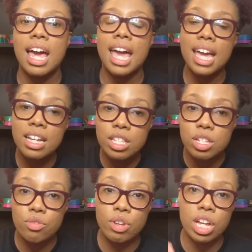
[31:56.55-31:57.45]

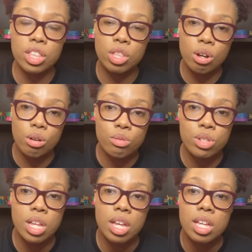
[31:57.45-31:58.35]
answering those
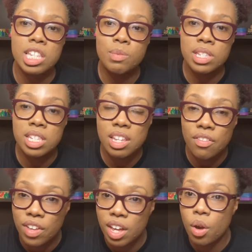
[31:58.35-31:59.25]
specific